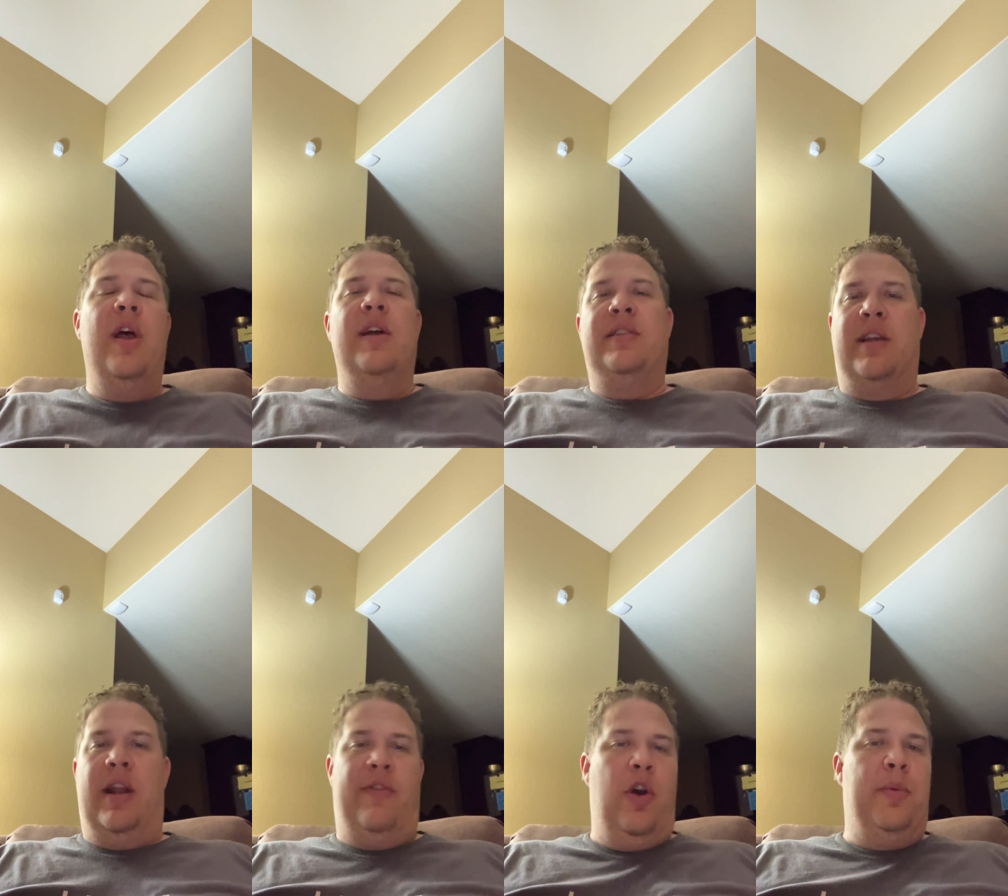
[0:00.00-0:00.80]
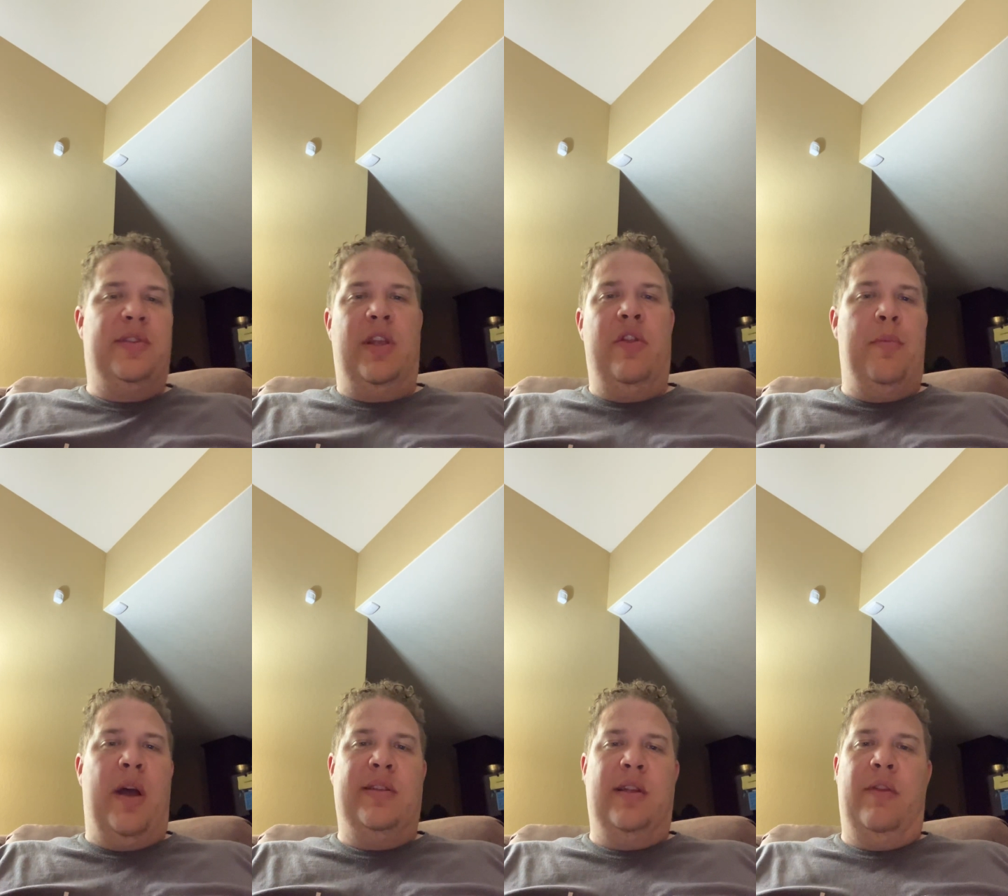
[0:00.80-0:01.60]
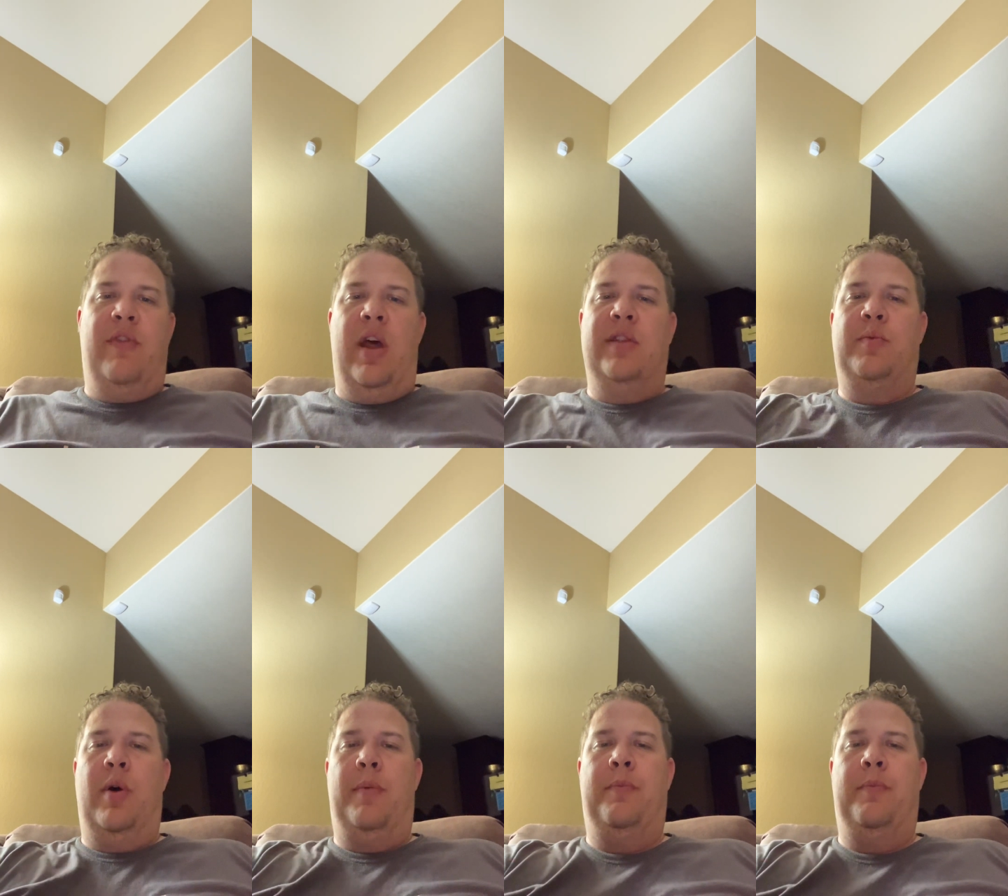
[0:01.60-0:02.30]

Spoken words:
to kind of help us get in the mindset of that as well.